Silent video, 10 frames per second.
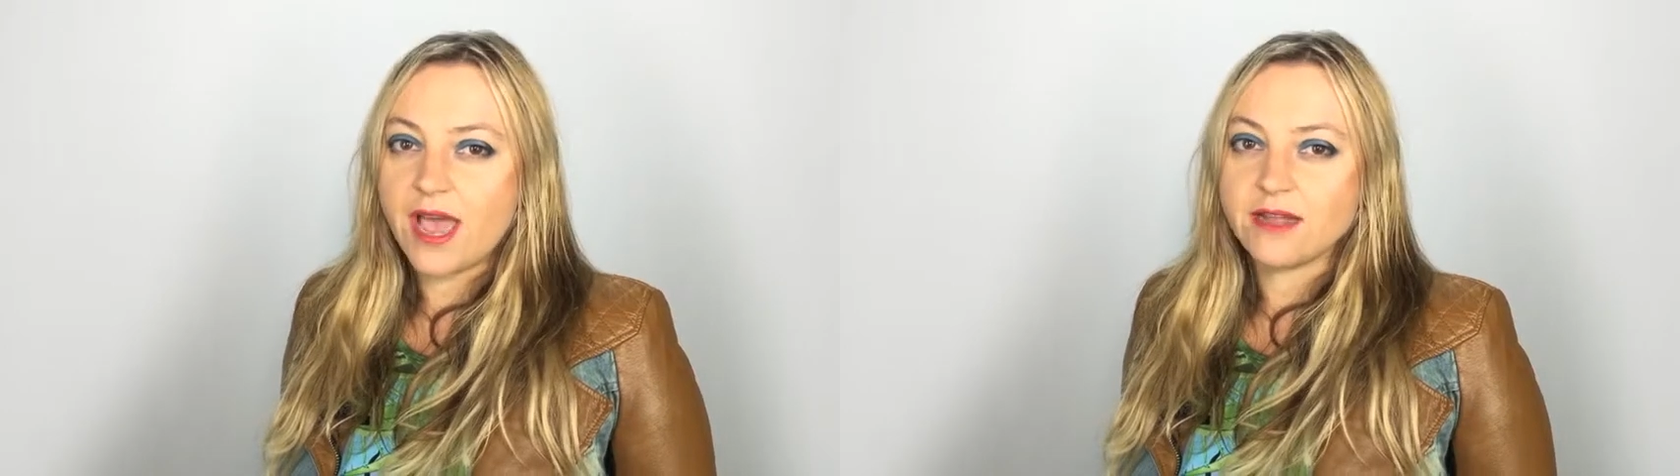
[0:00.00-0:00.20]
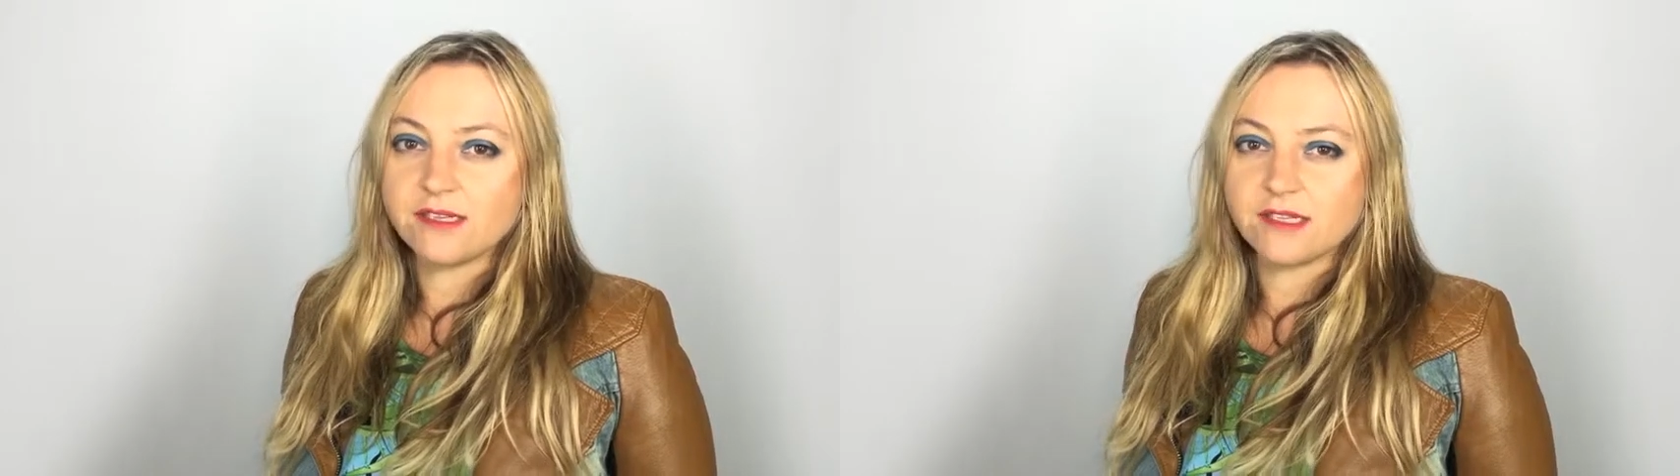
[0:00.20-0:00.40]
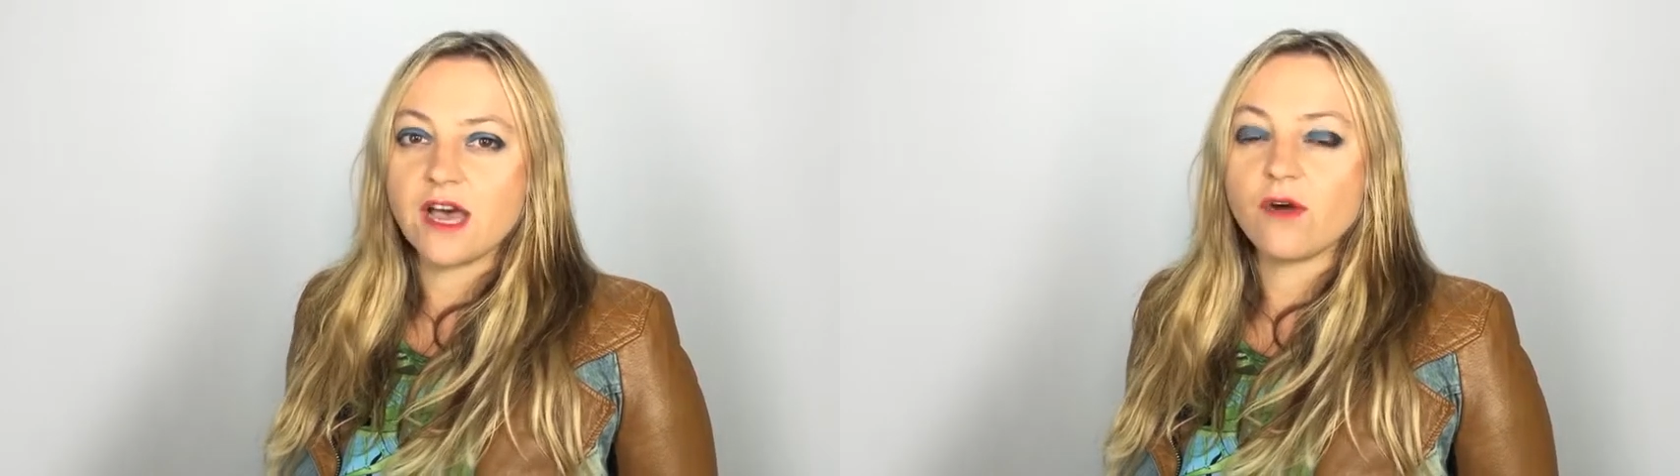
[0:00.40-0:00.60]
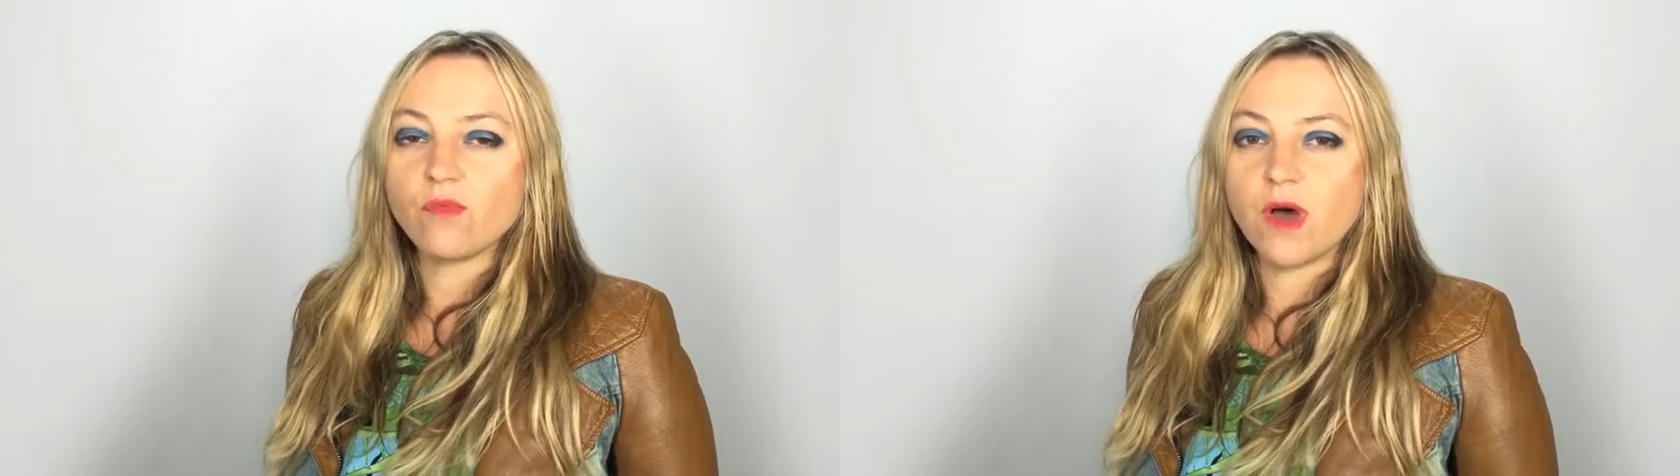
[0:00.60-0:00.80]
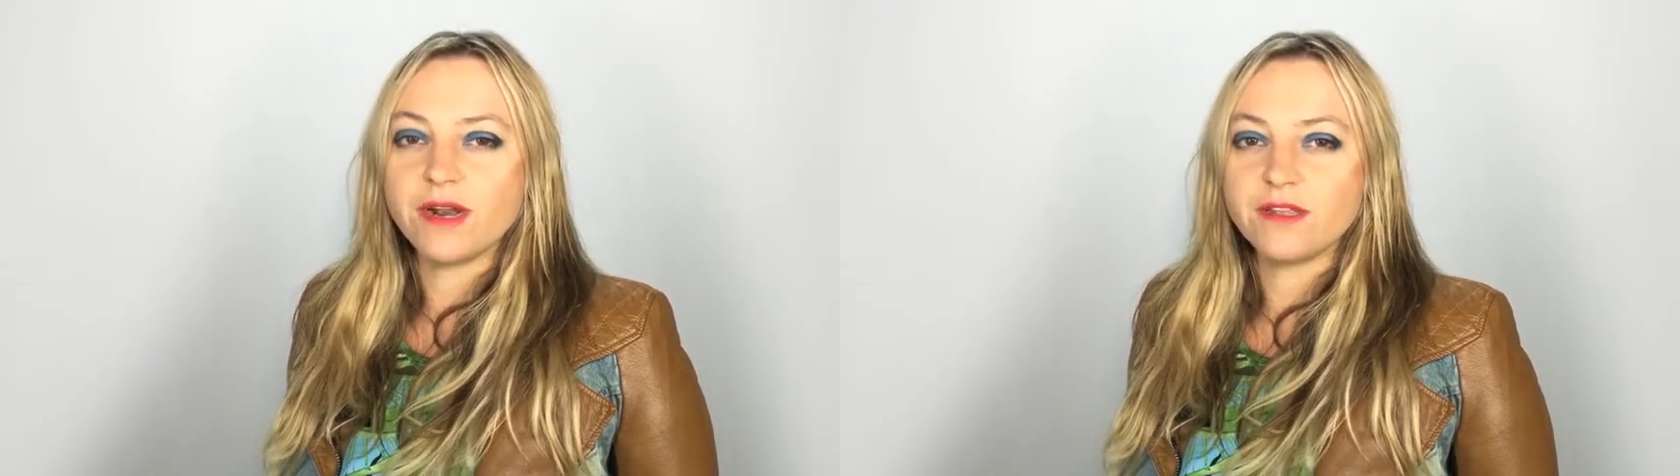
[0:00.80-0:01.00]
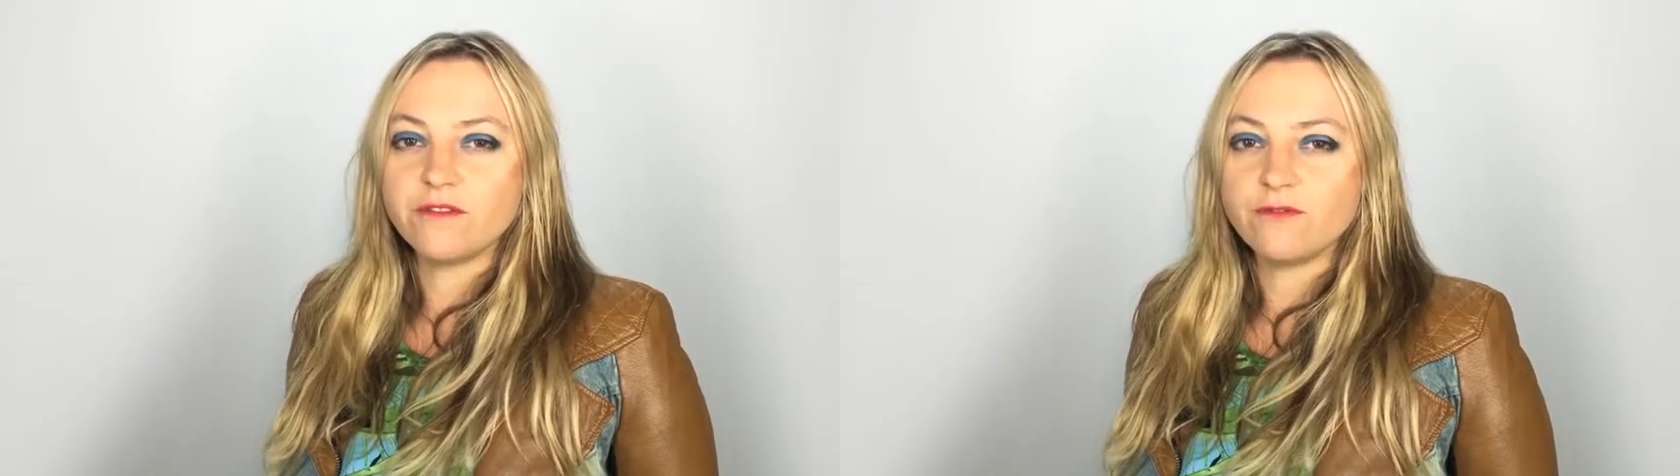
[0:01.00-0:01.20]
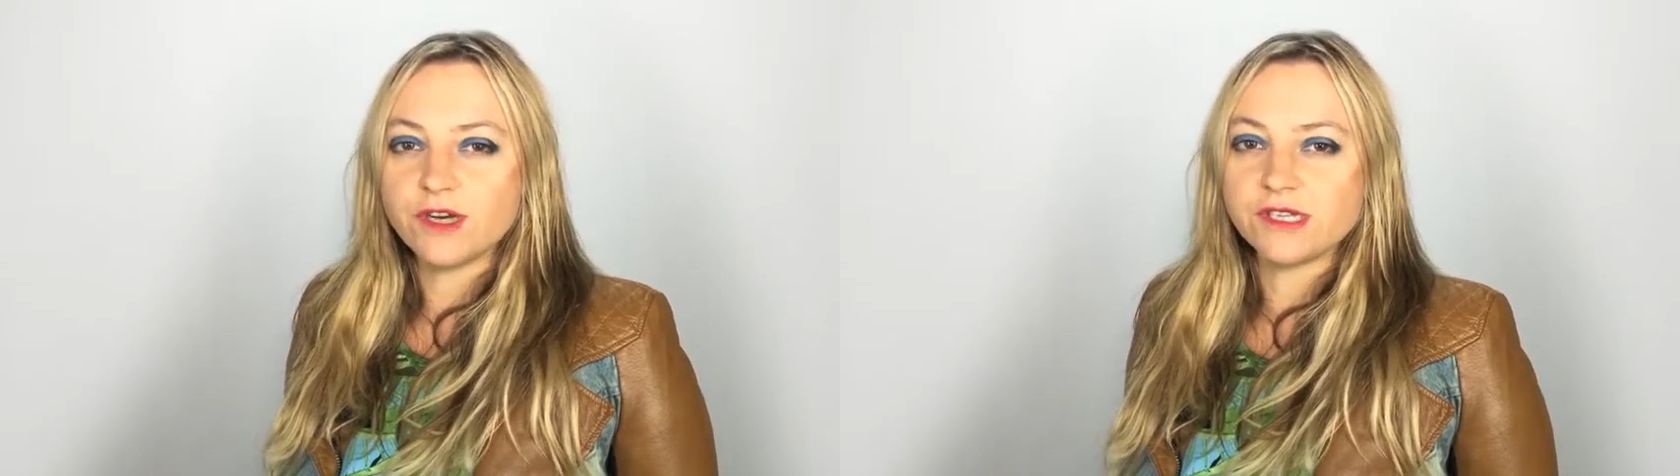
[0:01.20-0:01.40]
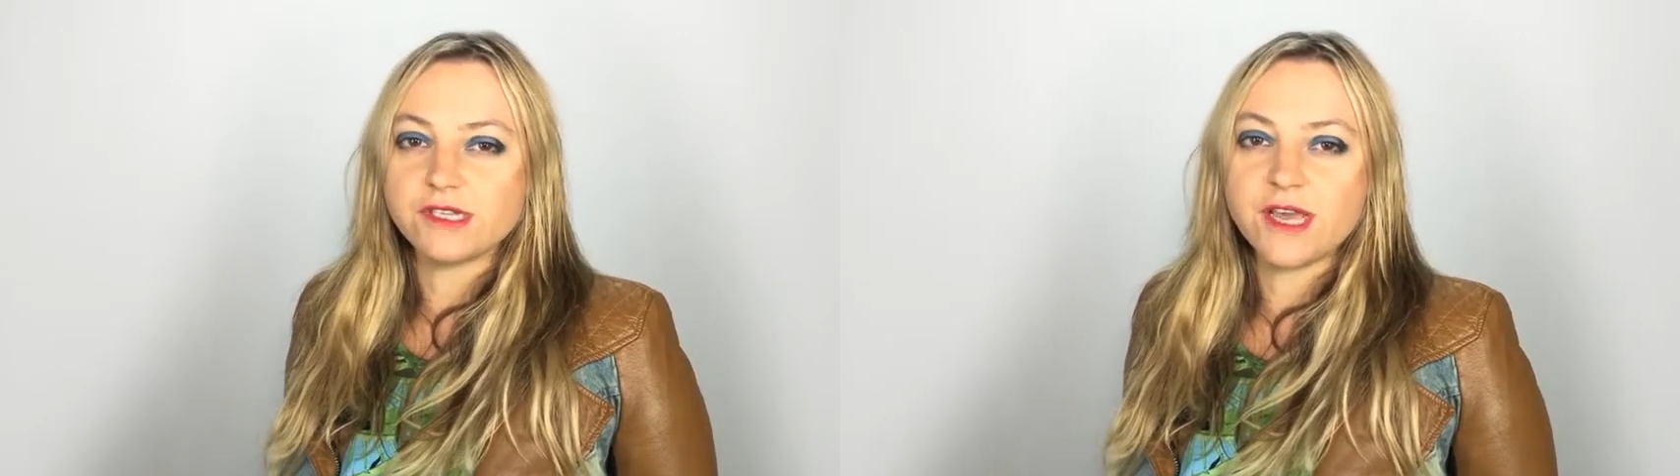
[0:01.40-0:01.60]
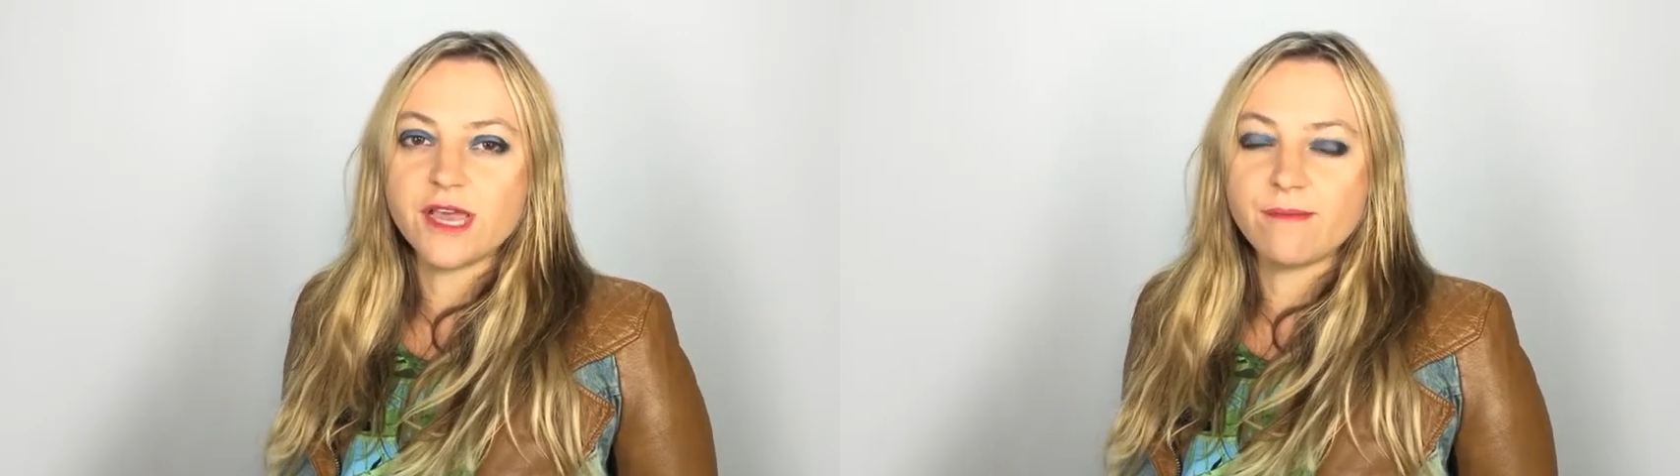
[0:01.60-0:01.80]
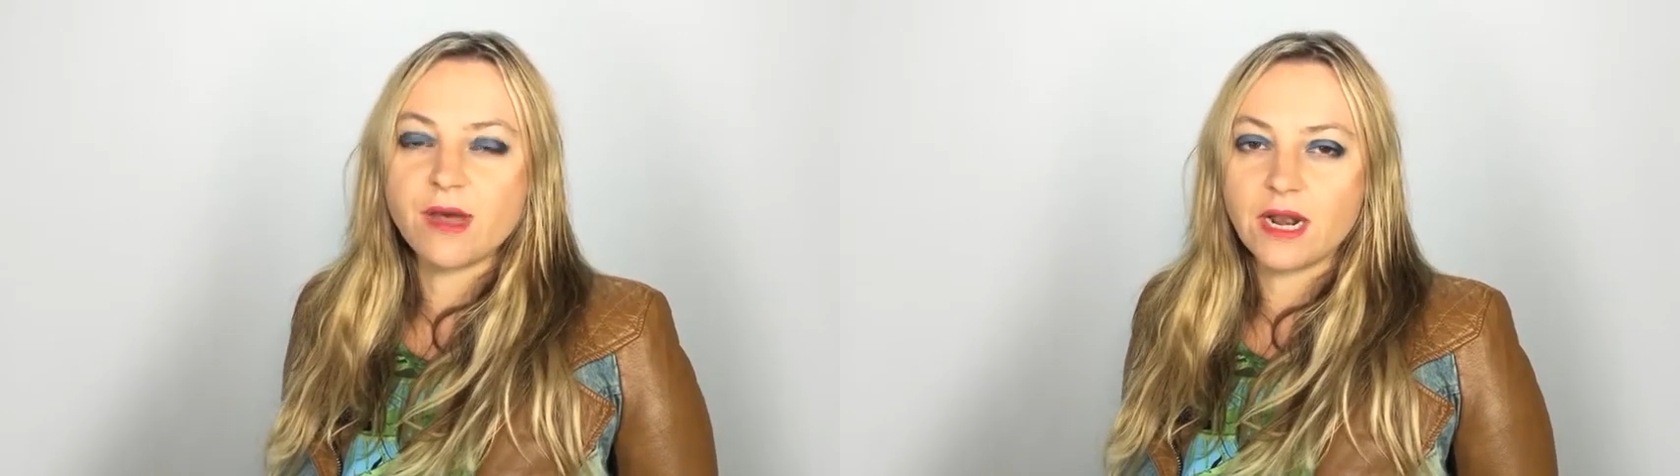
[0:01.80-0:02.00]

and start writing the first name,